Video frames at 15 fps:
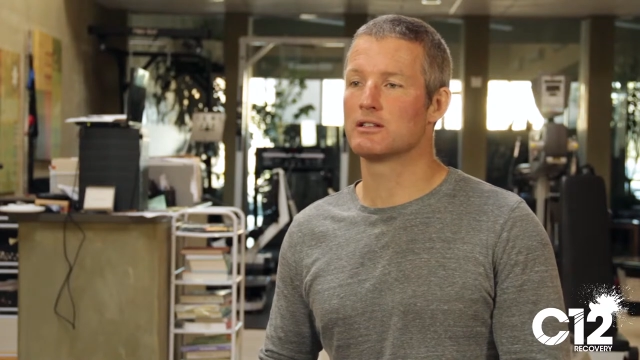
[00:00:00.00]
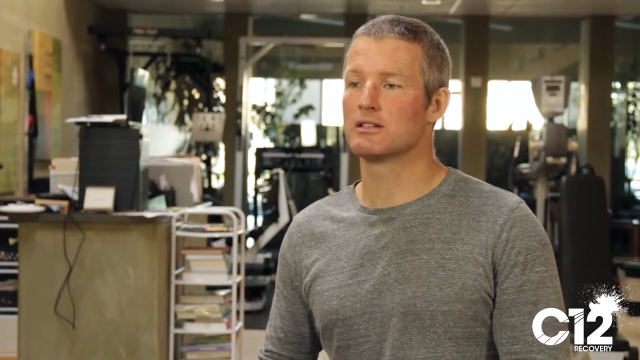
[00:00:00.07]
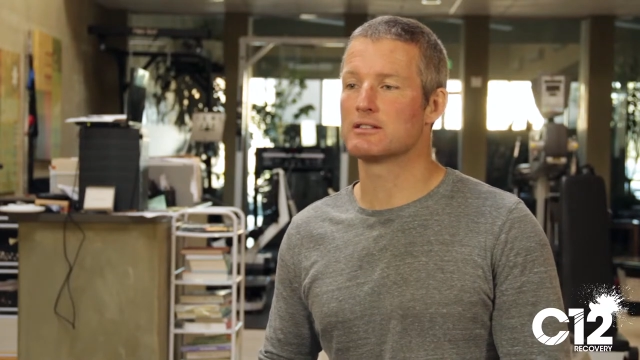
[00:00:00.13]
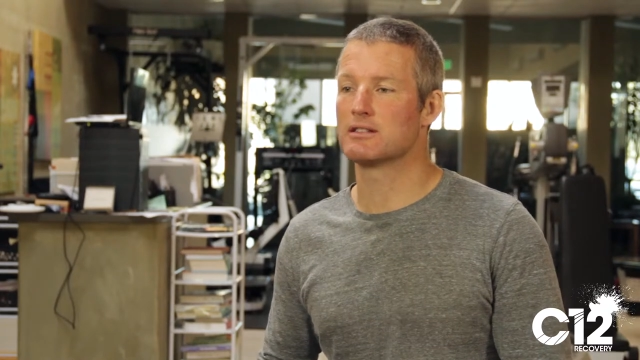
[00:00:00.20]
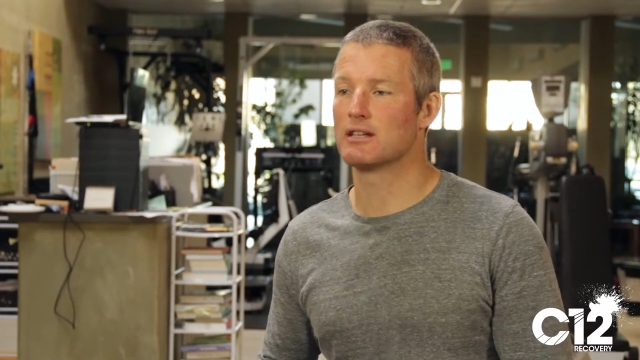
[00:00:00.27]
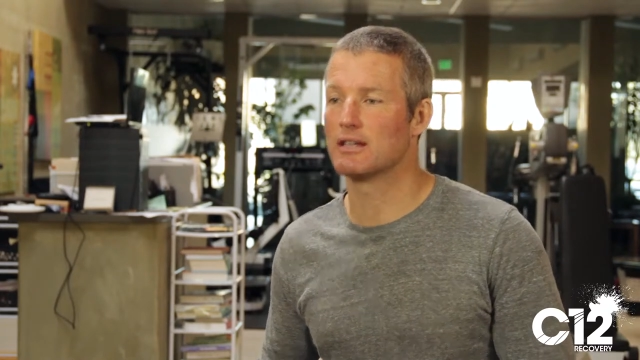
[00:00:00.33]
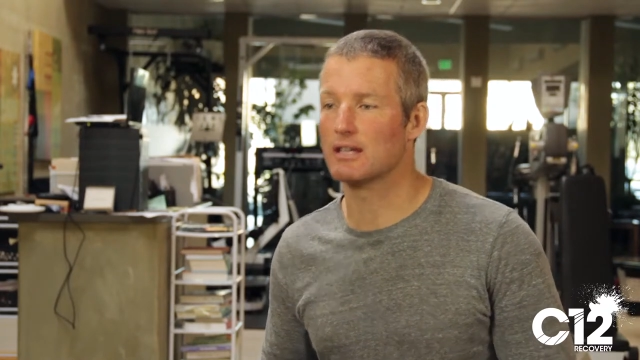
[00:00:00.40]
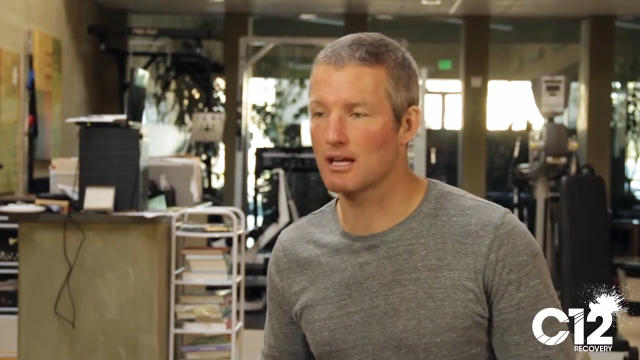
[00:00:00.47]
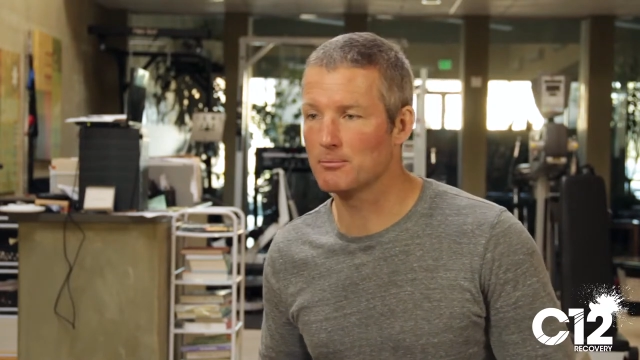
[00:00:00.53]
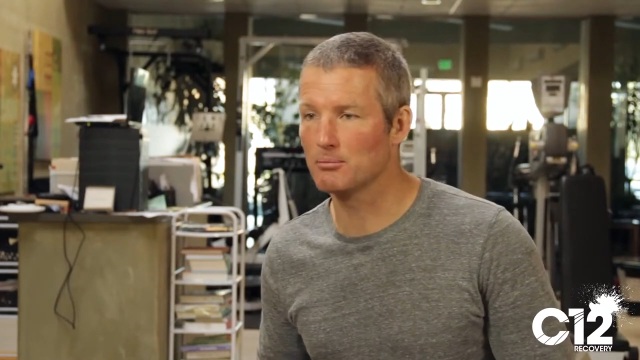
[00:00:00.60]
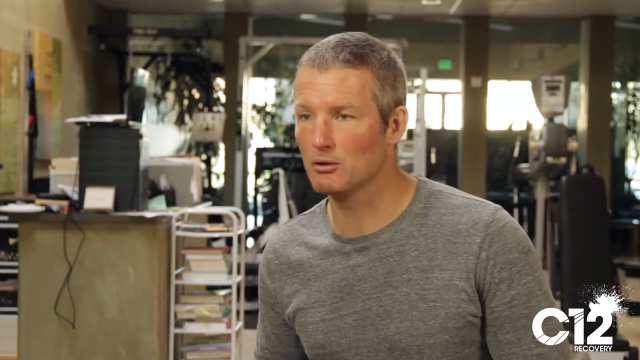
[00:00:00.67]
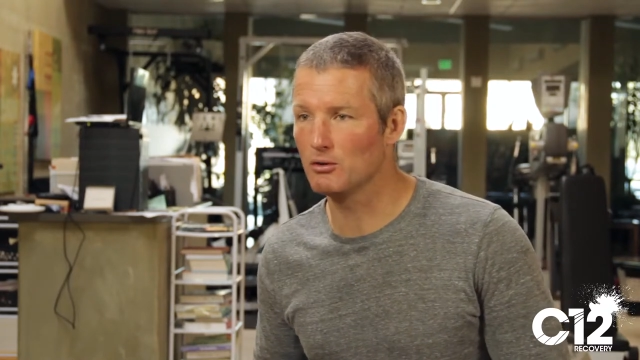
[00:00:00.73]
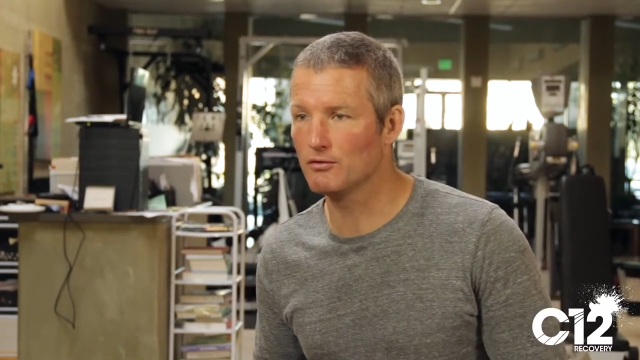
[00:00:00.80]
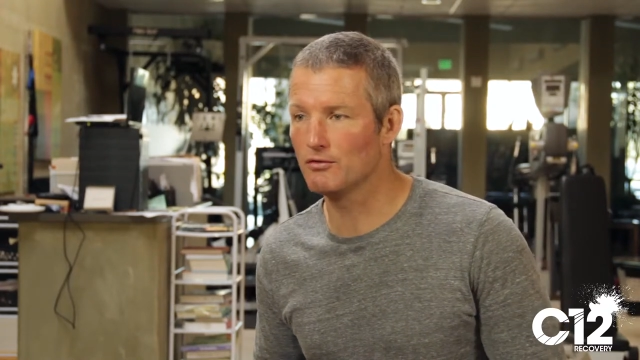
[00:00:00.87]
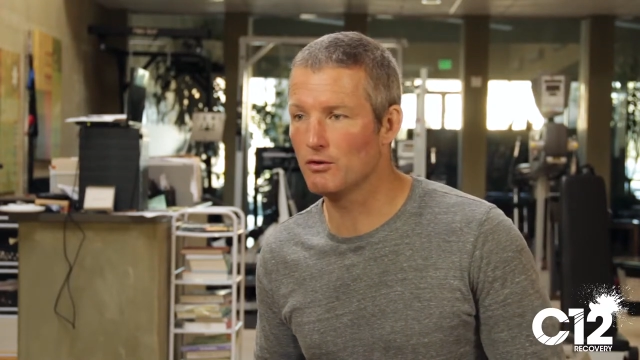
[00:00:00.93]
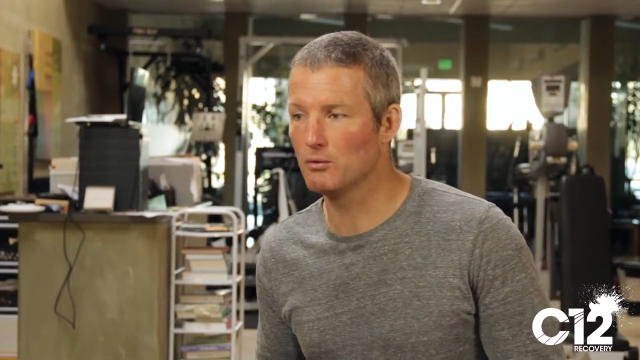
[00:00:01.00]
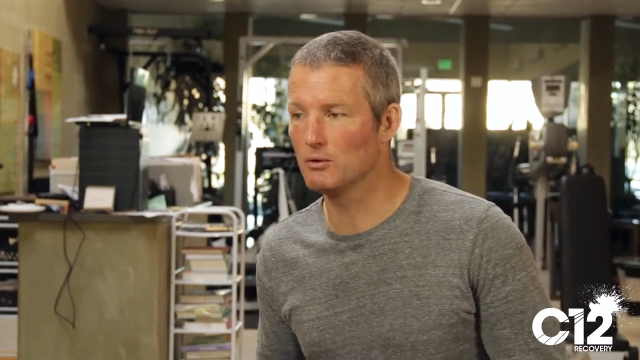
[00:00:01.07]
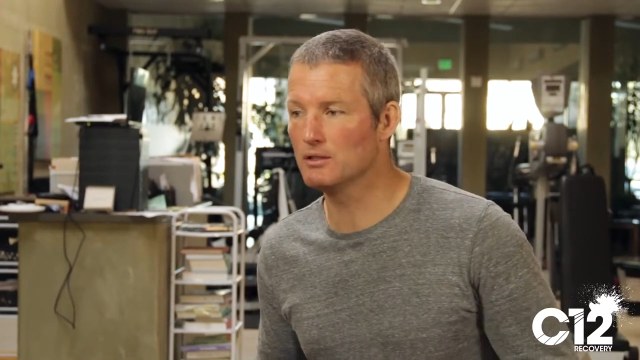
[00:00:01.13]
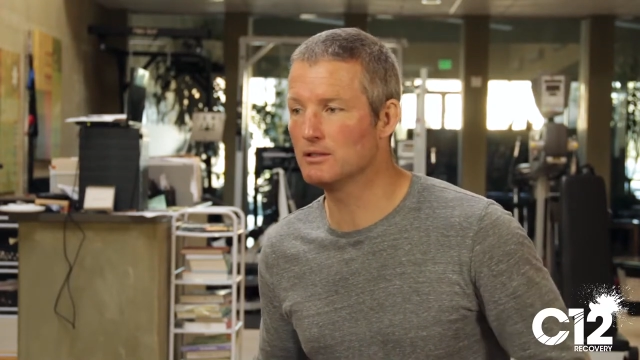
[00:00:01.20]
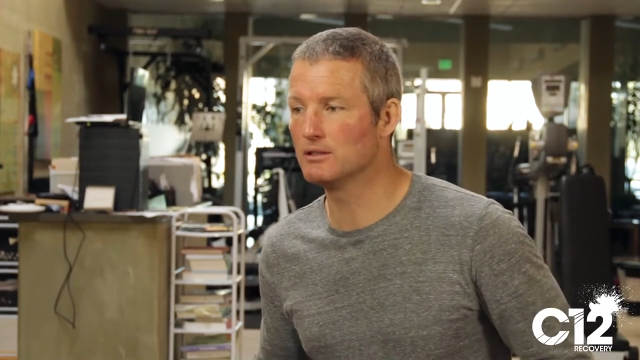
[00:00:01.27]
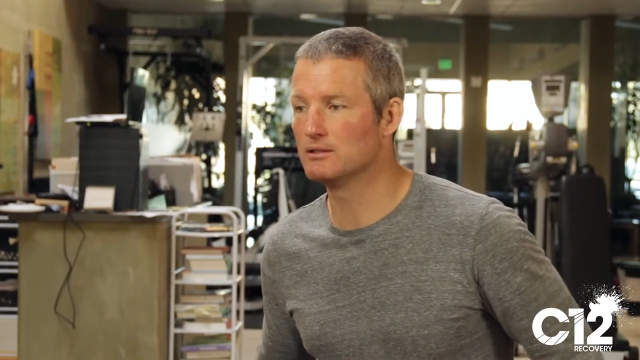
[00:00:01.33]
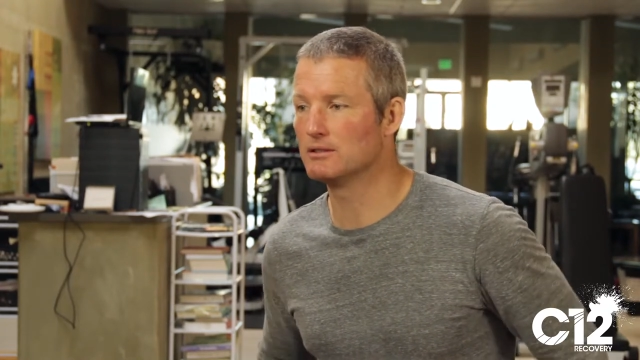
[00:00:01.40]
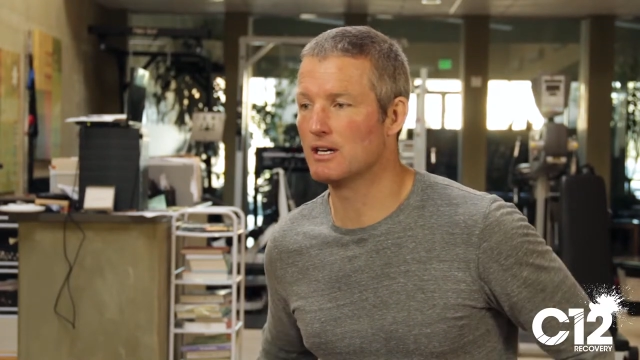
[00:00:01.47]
and instead they get pulled forward.